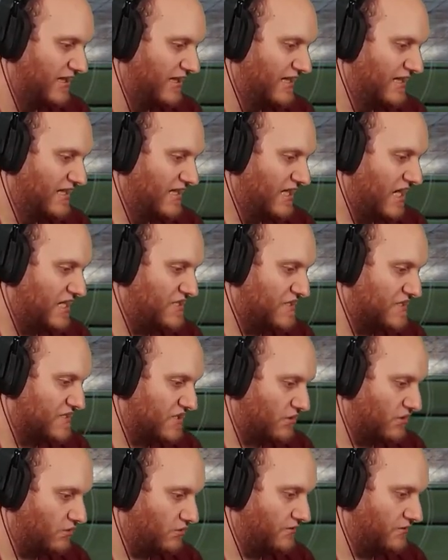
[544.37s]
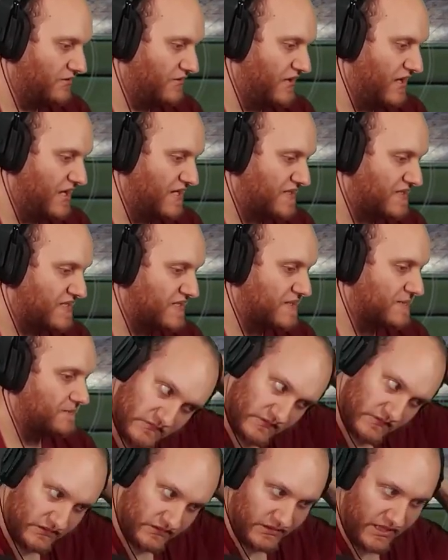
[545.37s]
and just hold this,
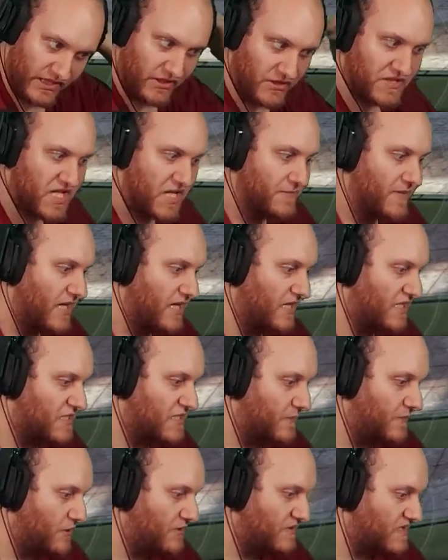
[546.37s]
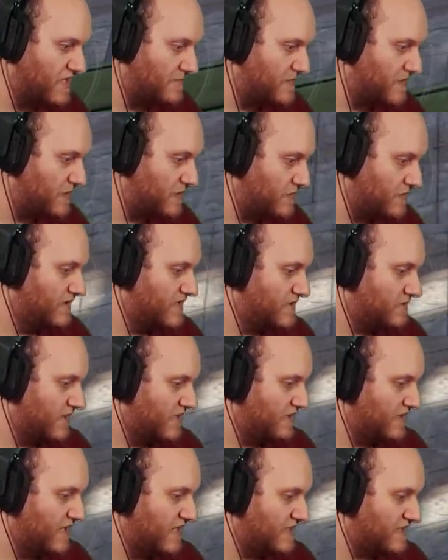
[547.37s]
let your teammate expose them, then you swing
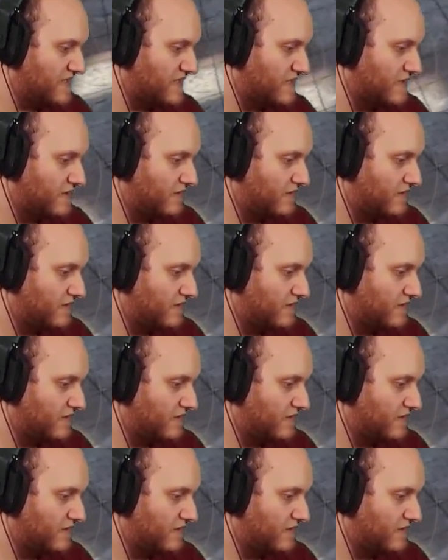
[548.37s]
this